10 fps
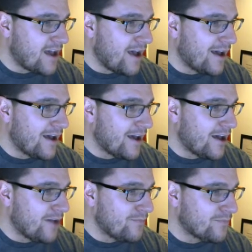
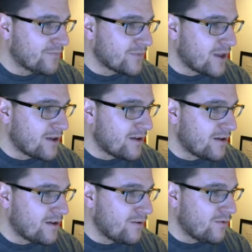um,
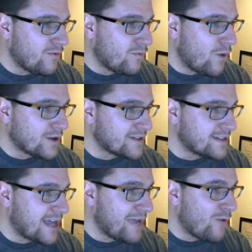what's his
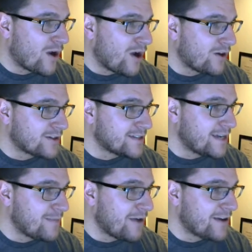name? Why can't I see
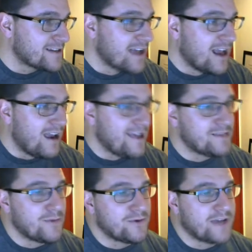him? There he is. Lys
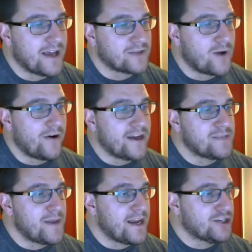Mousset as well. He's
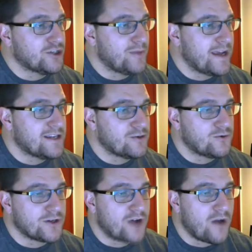been injured, but he's
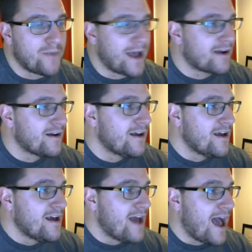also come back
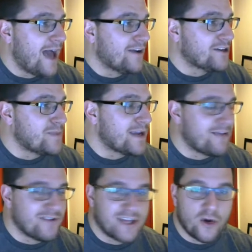and has been
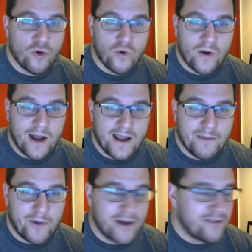given the all clear
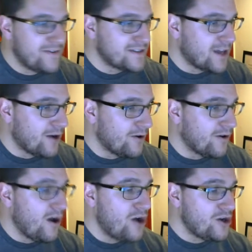by the physio.
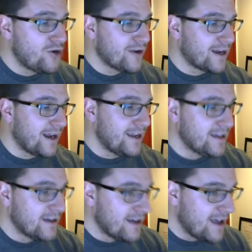Annoyingly,
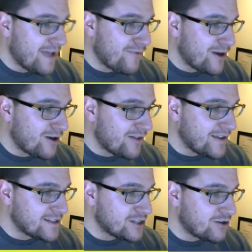if we look at these
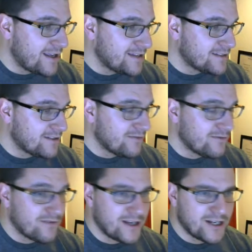injuries,
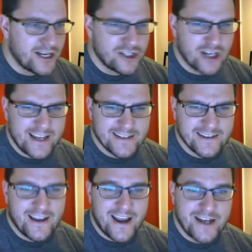in injuries,
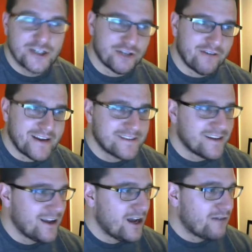injuries,
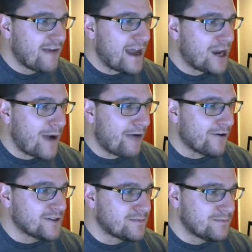Rolando
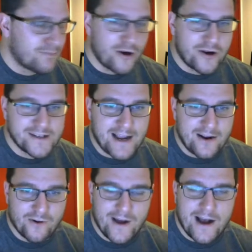Aaron's broken his
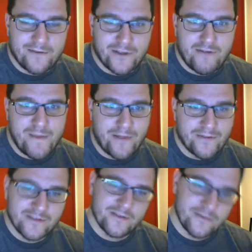ankle, out for three
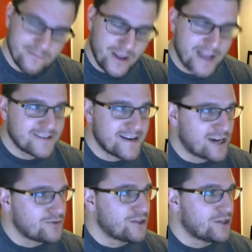months,
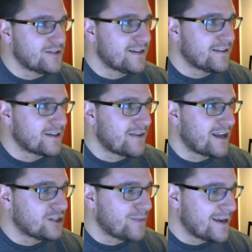international duty. Thanks for that,
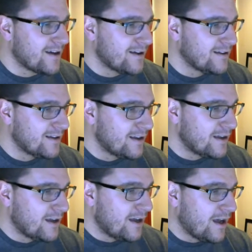Jamaica.
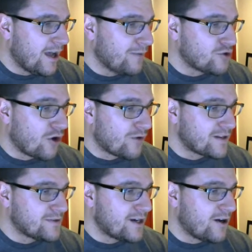Um,
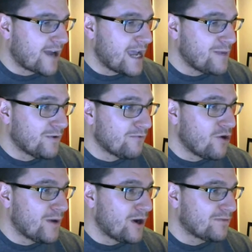was in our game.
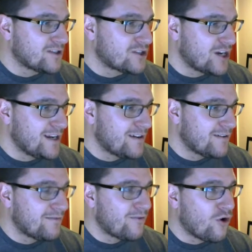Ruben Loftus-Cheek,
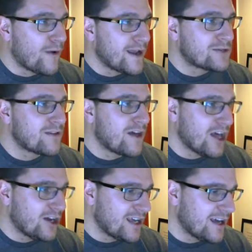four weeks with a
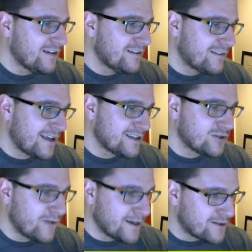hernia. That's
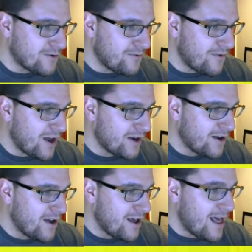always good fun.
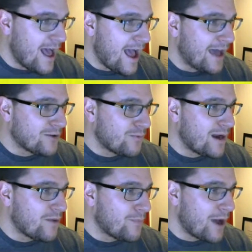And
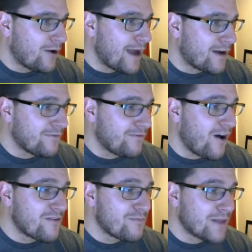William Powlak,
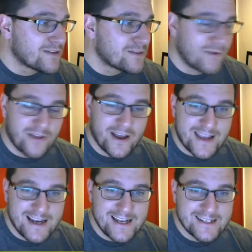five months with
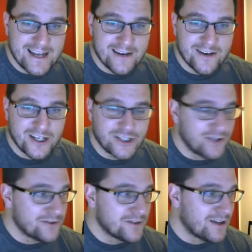Achilles tendon
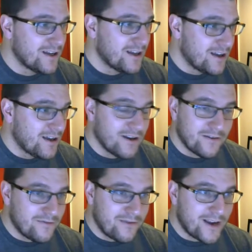issues.
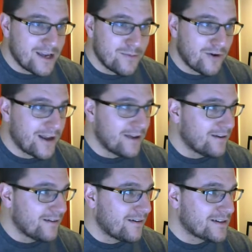Fucking brilliant.
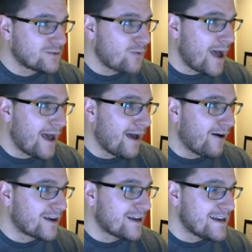I swear,
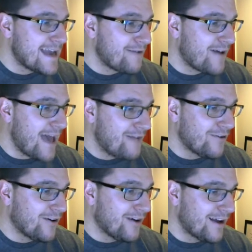I can never
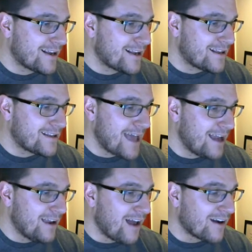ever get
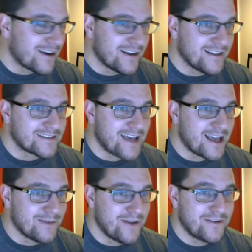luck in this
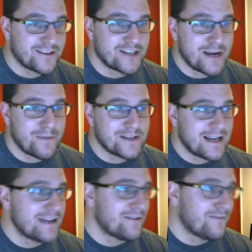game. If it's the Champions
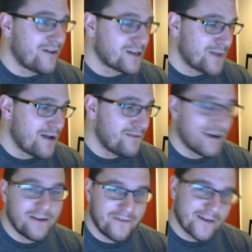League that fucks me over,
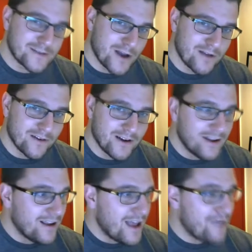it fucks me over.
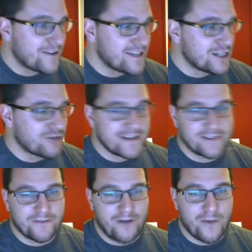If it's injuries
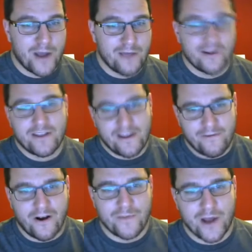that fuck me over, they
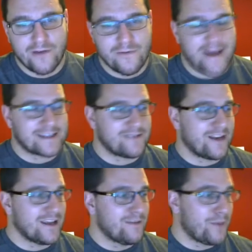fuck me over
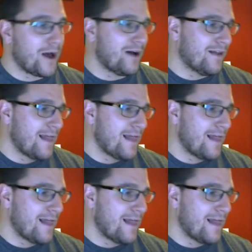massively. But